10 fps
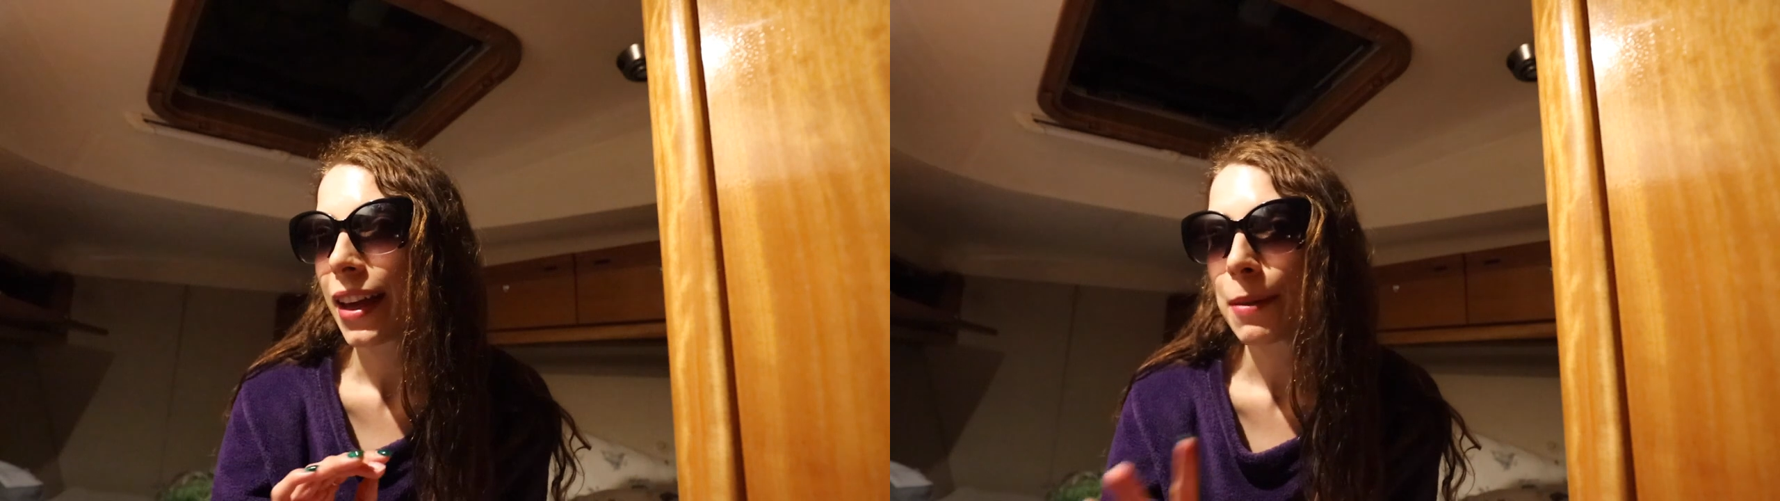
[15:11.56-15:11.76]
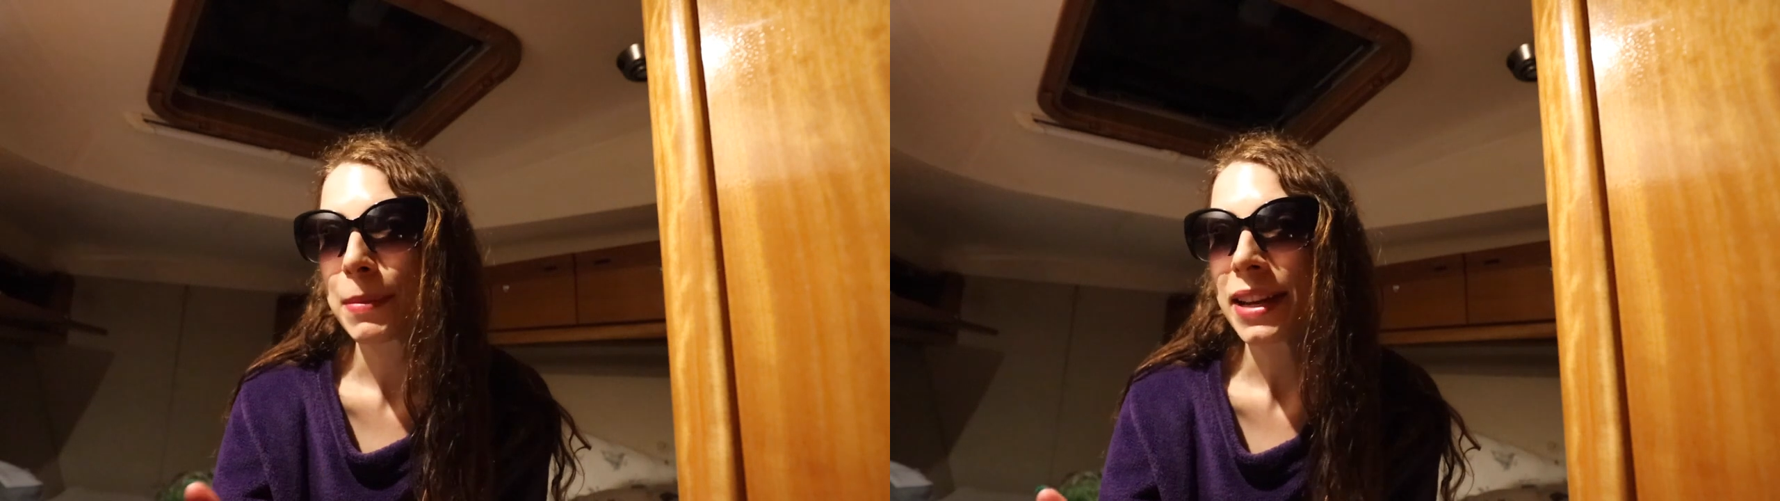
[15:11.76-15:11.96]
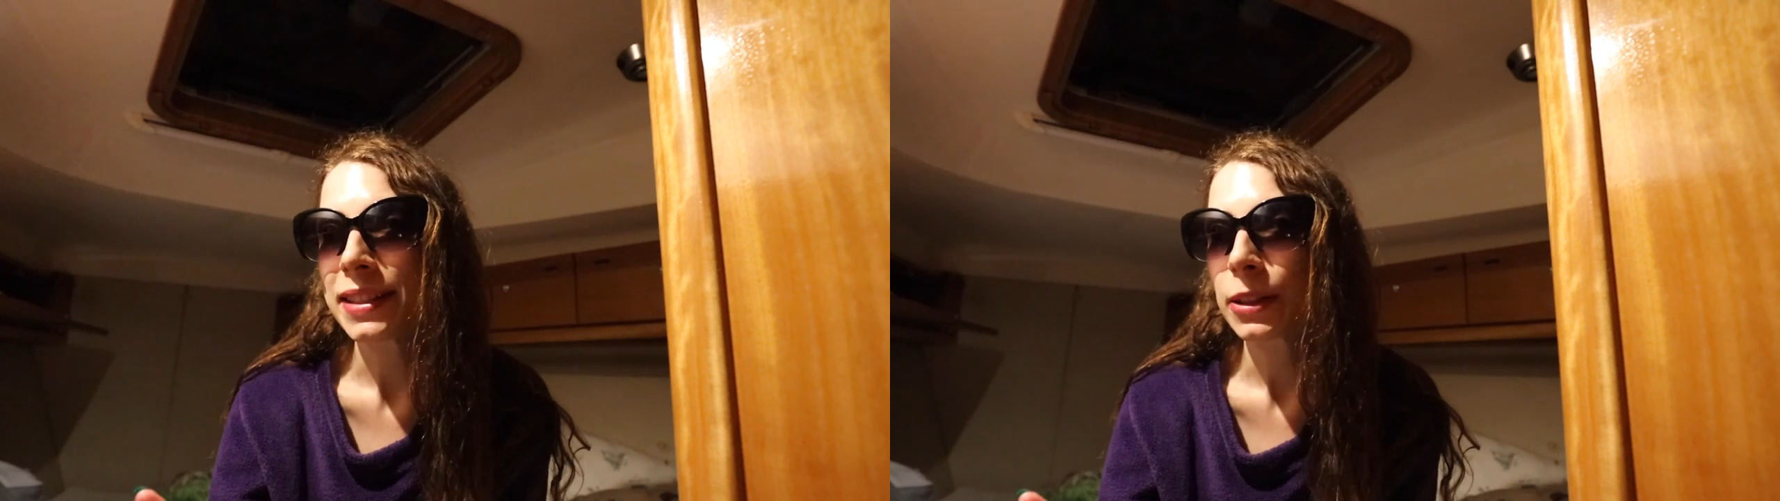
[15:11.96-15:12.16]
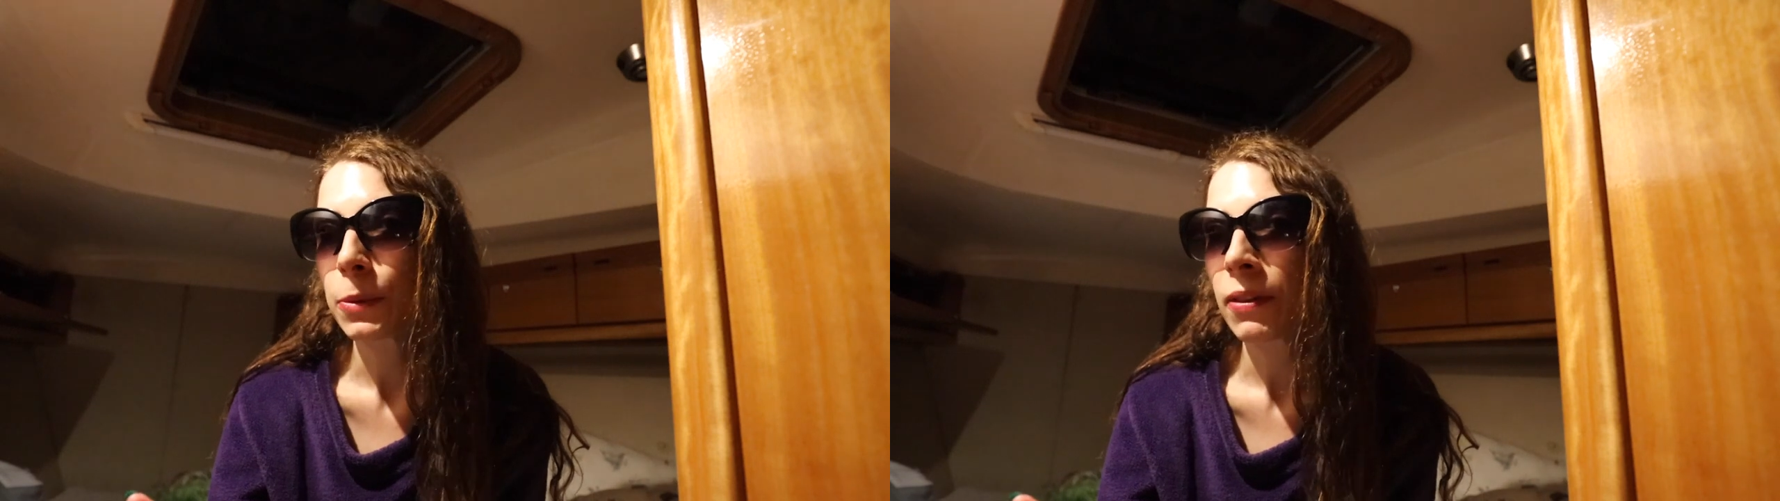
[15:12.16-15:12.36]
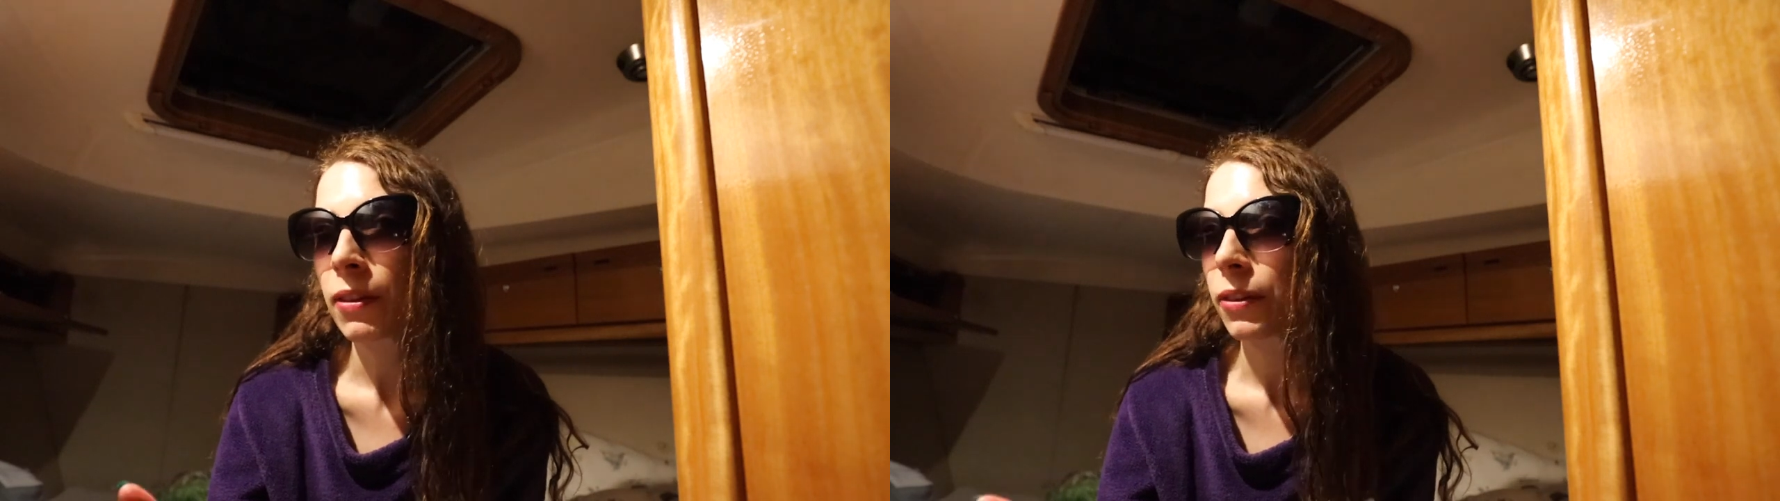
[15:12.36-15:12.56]
amazing
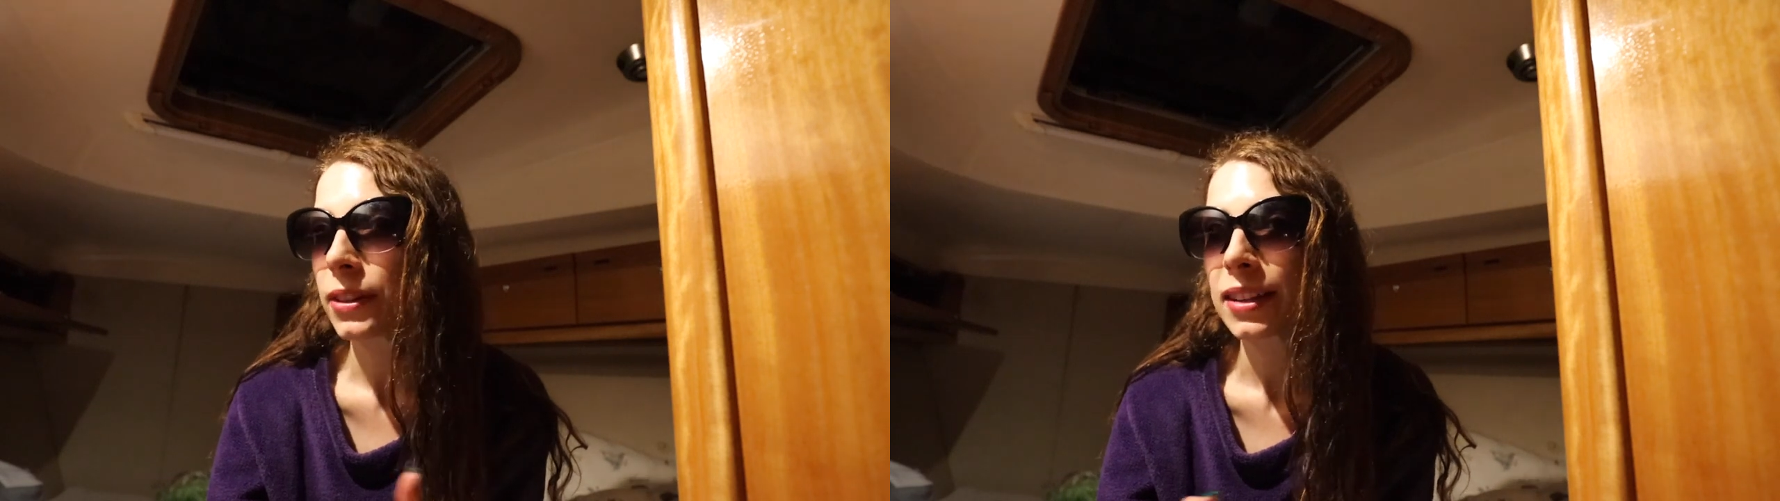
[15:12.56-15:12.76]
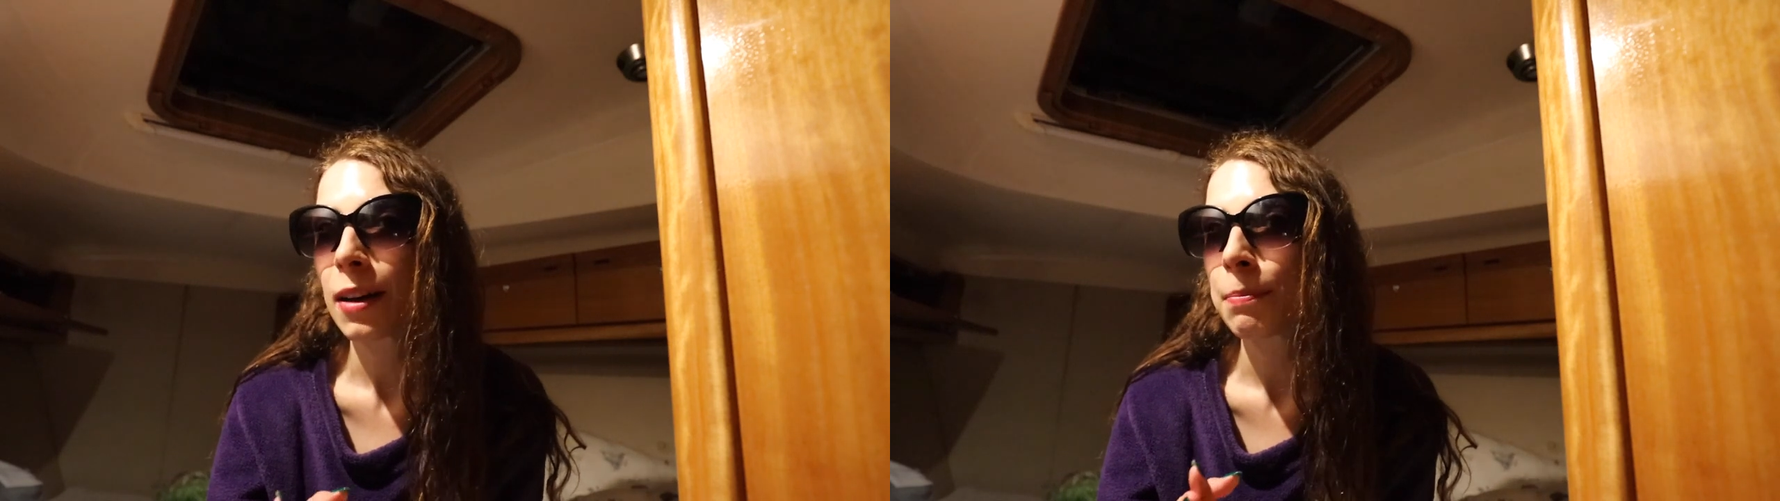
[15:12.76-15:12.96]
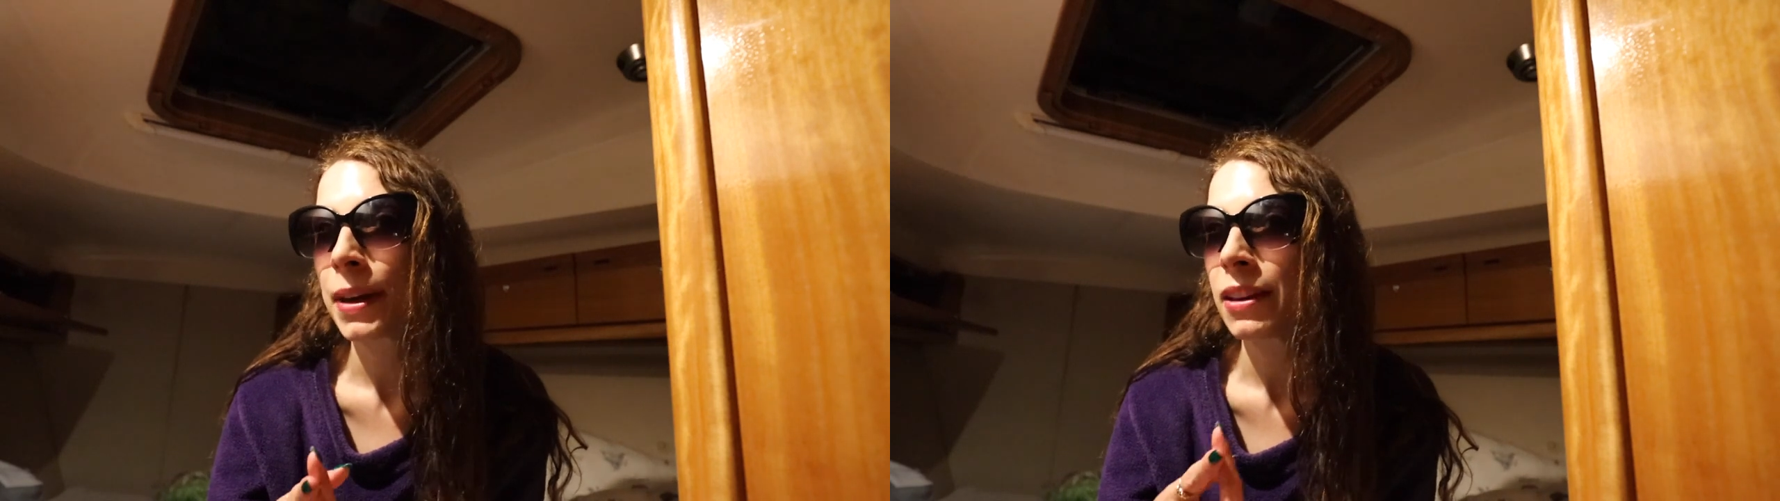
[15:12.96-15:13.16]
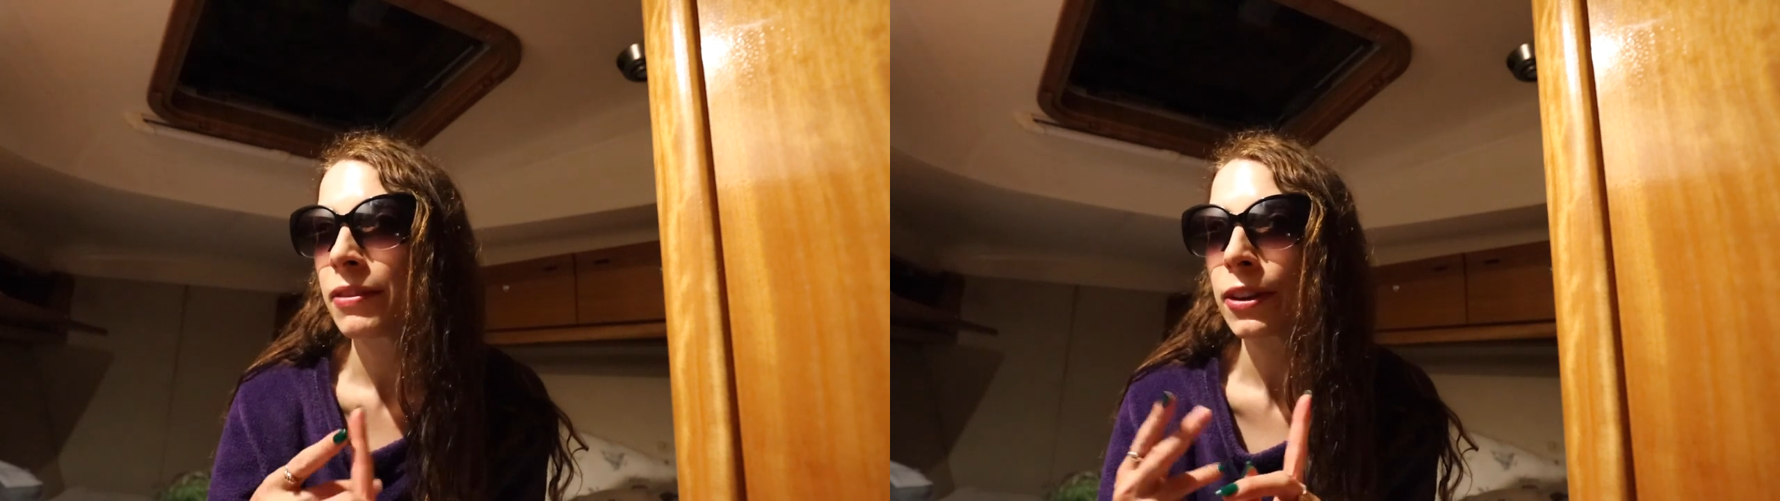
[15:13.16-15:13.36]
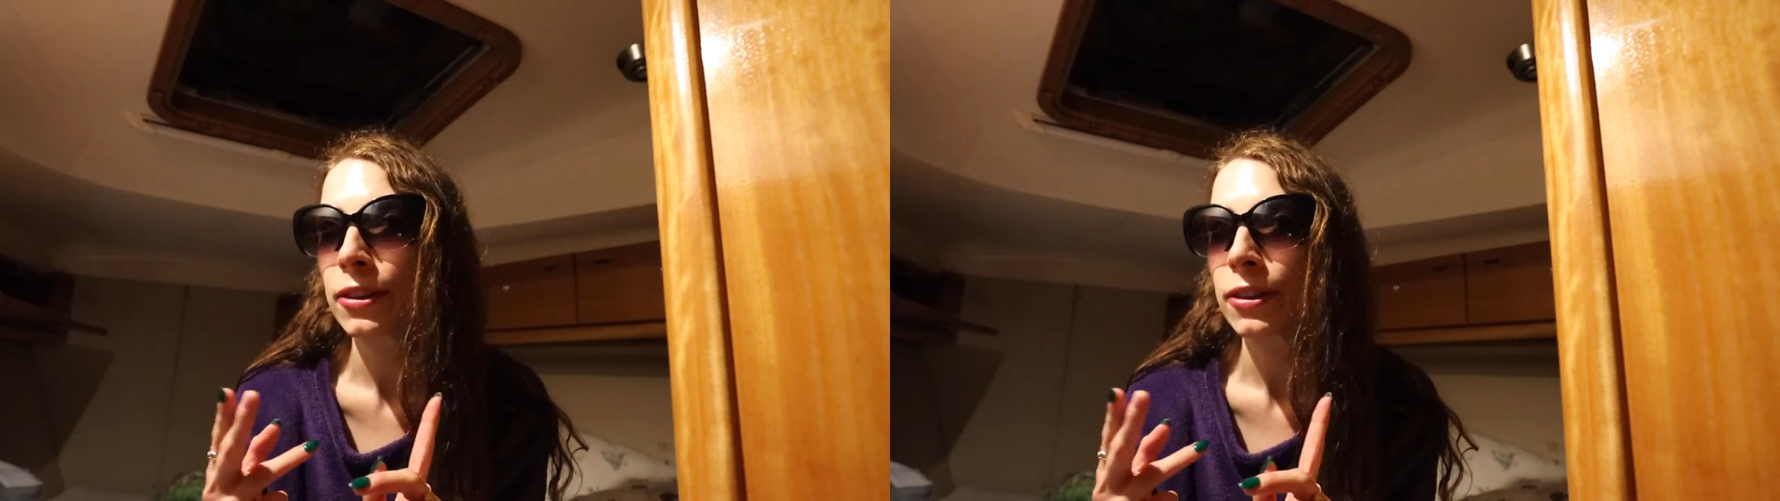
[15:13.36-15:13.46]
weather for sunbathing